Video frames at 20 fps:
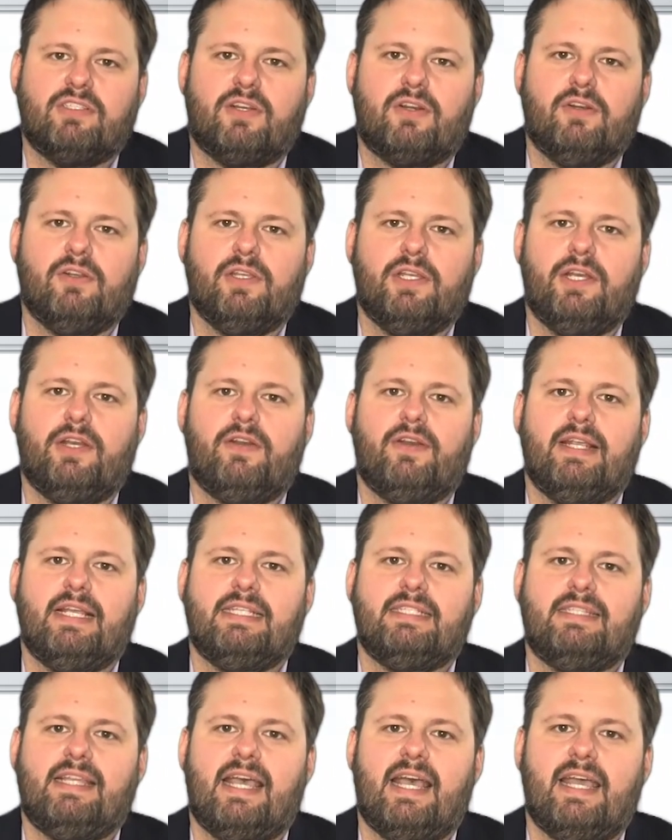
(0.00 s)
earlier
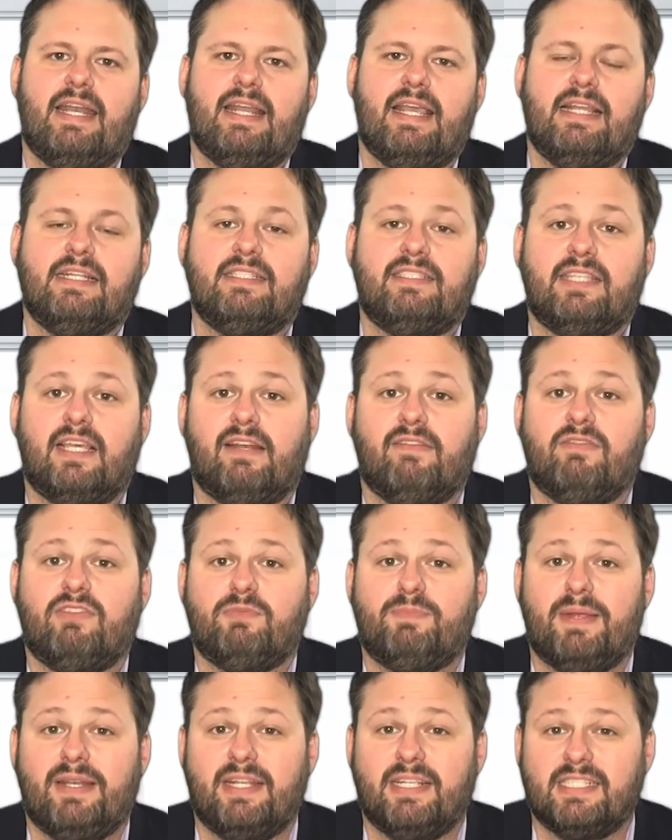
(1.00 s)
is that instead of
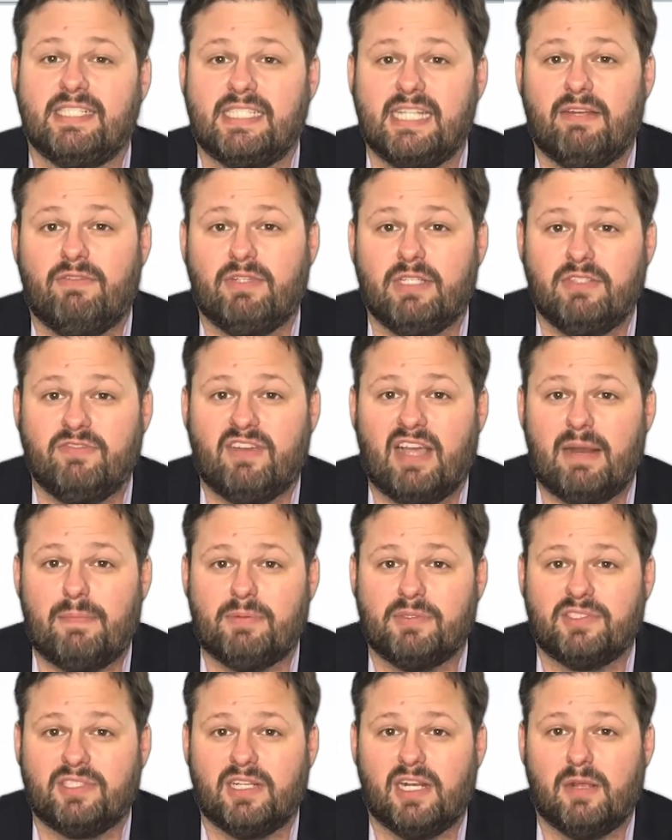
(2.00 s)
spending
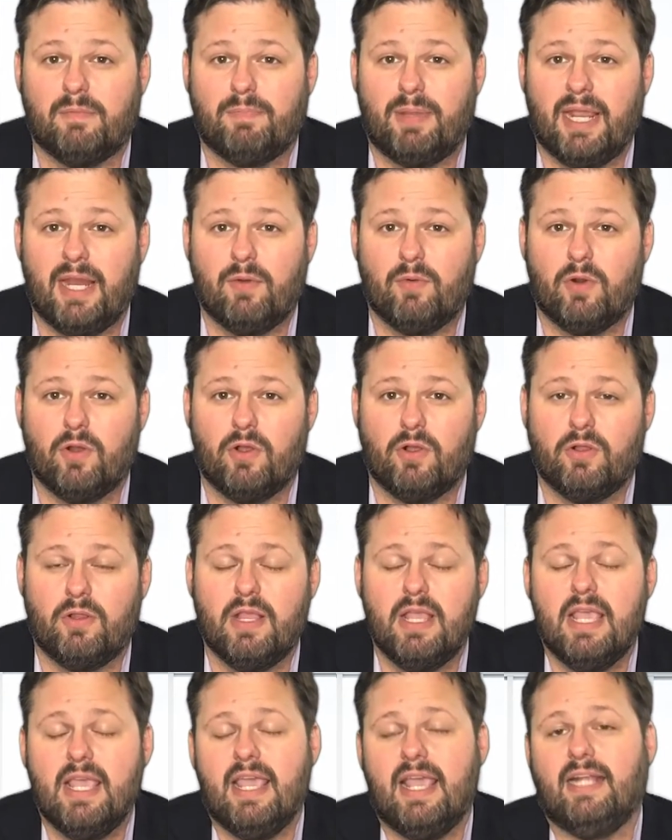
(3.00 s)
75% on payroll
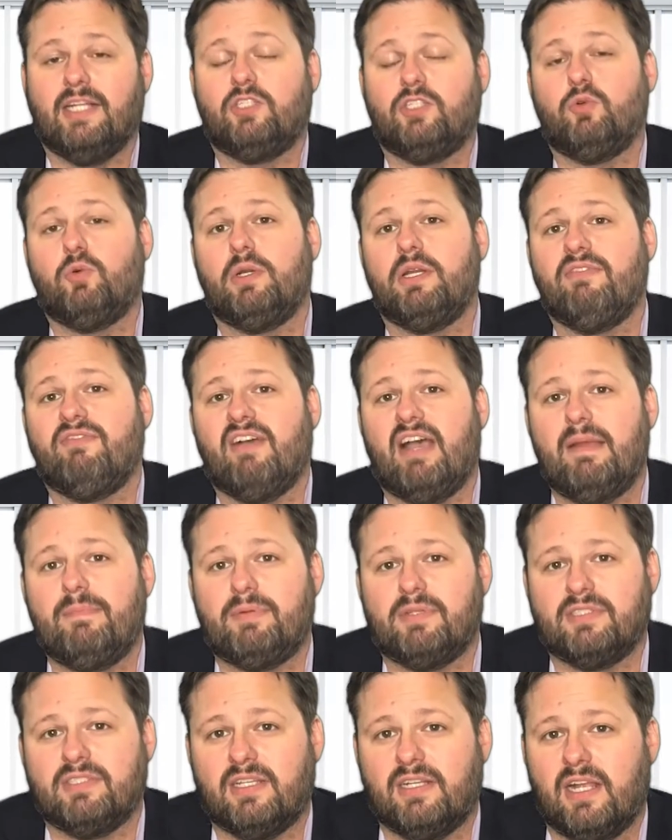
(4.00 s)
and
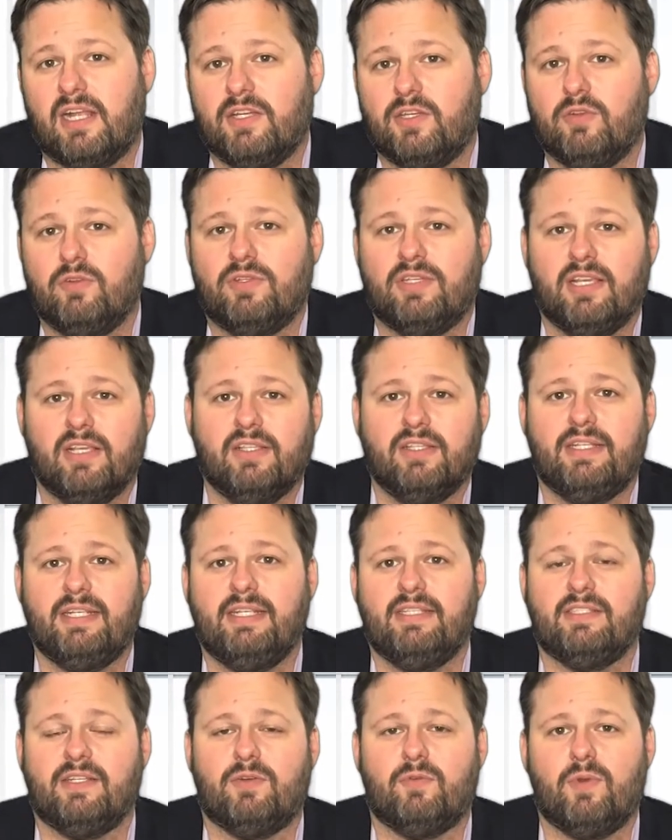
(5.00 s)
25% on
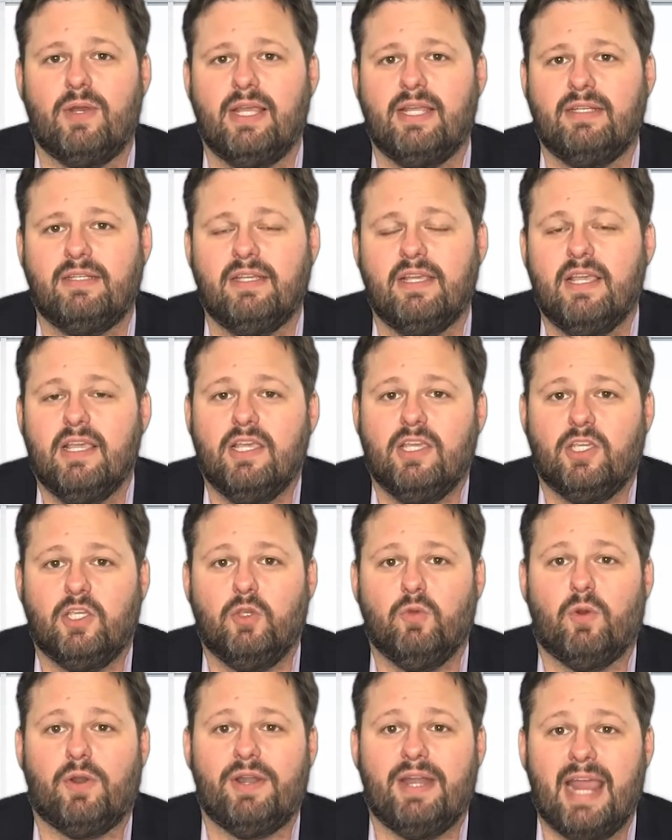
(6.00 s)
utilities and rent,
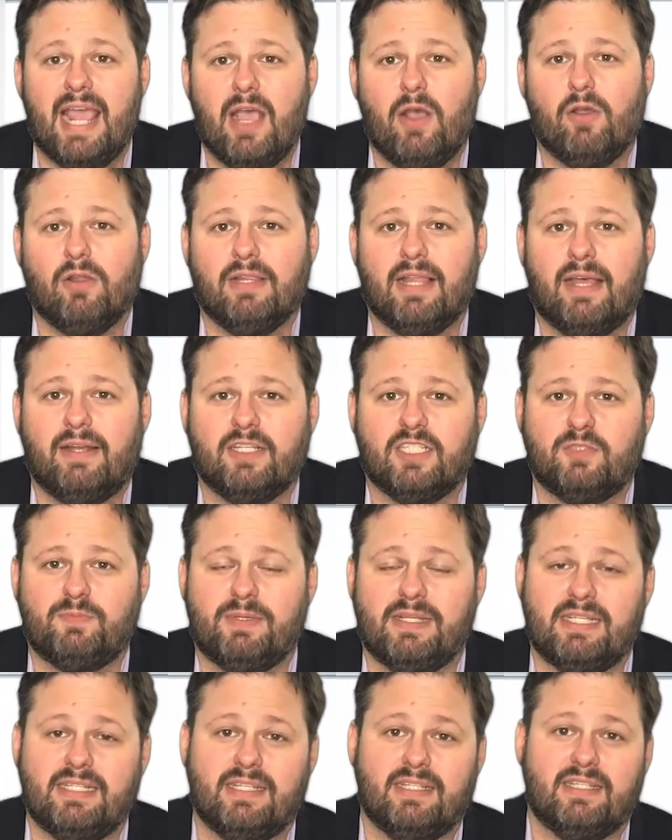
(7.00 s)
you are now allowed to
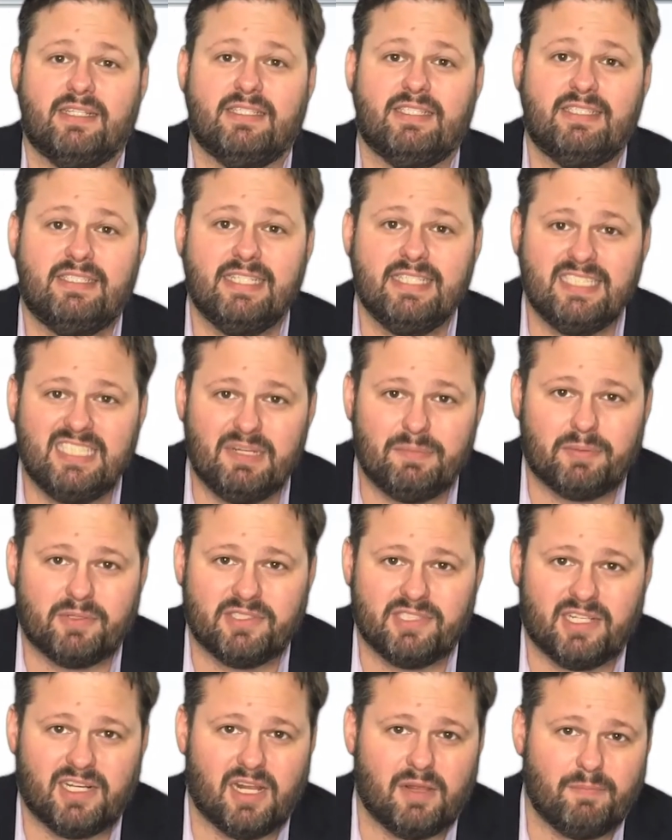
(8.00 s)
spend
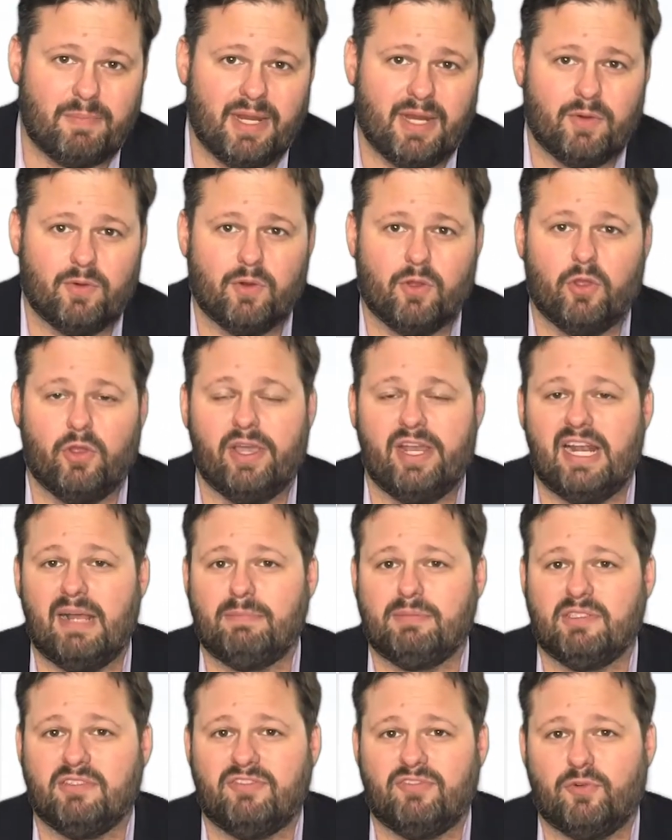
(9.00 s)
60% on payroll and up
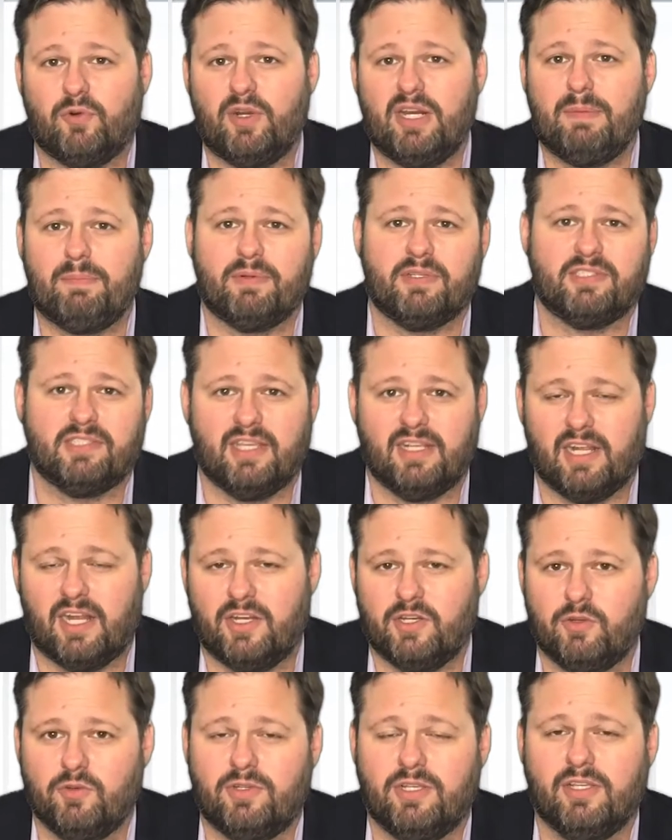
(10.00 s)
to 40%
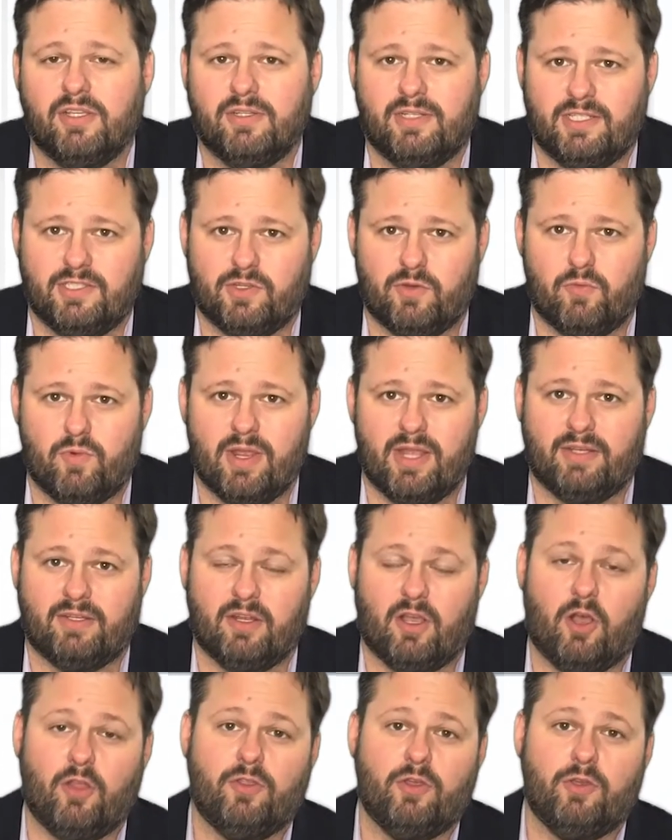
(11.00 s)
on utilities and rent,
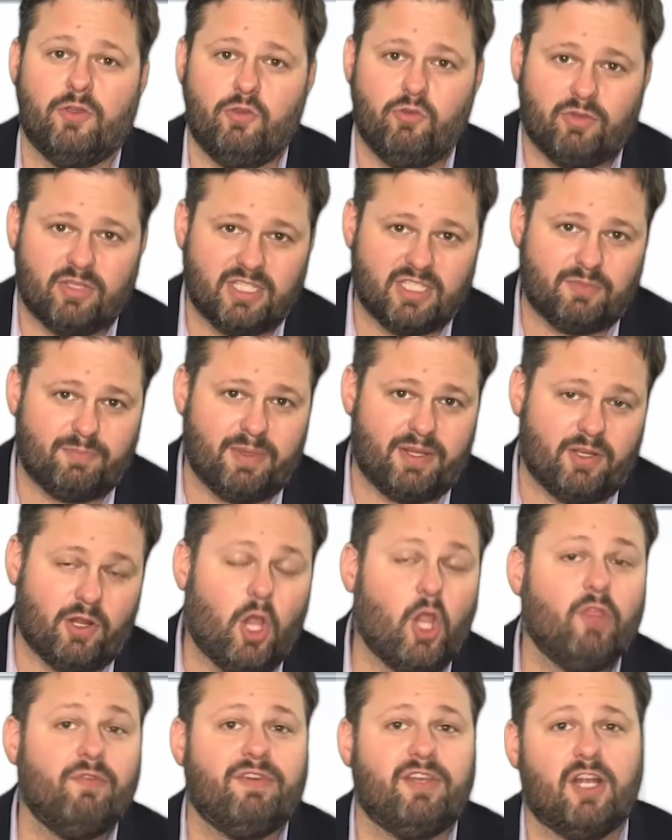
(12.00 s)
although you can spend
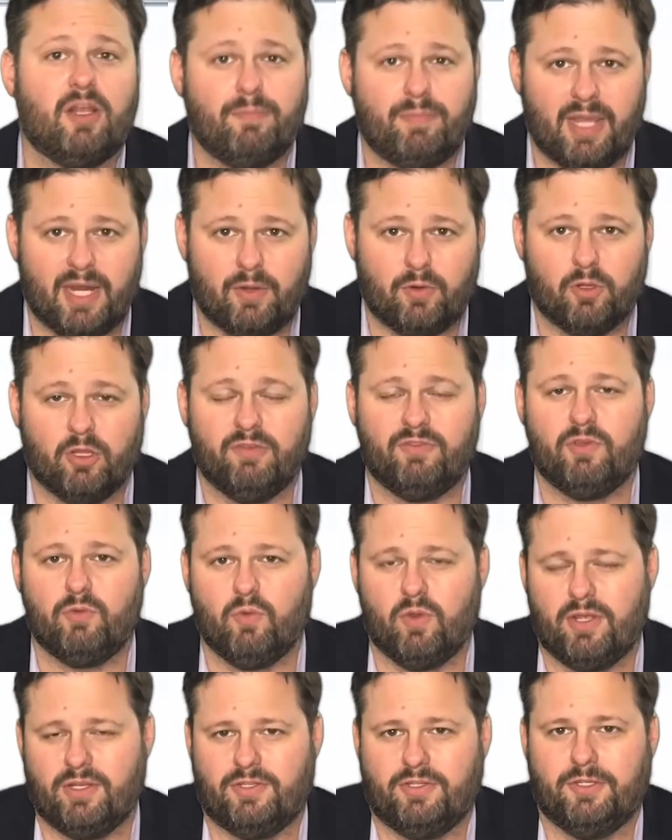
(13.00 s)
all of it on payroll if you
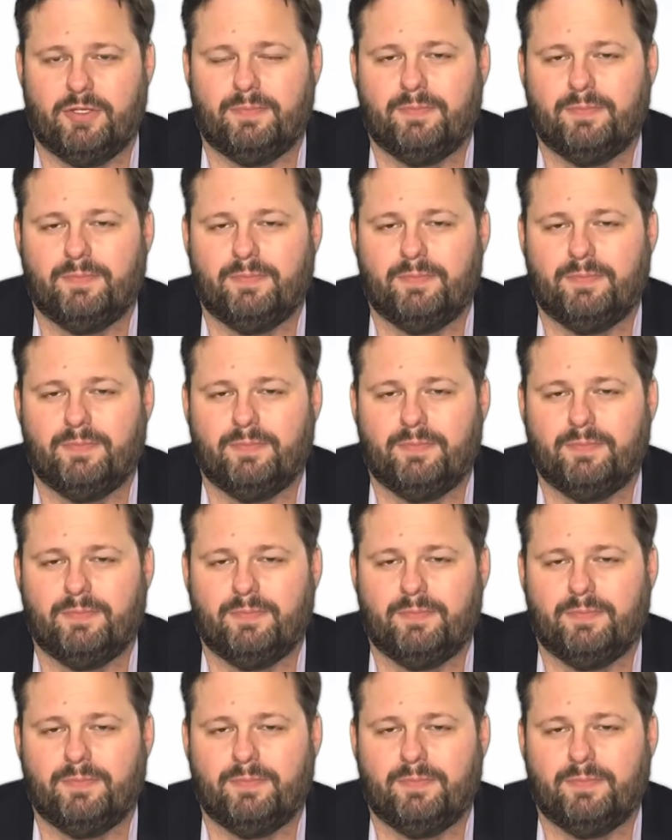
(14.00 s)
want to.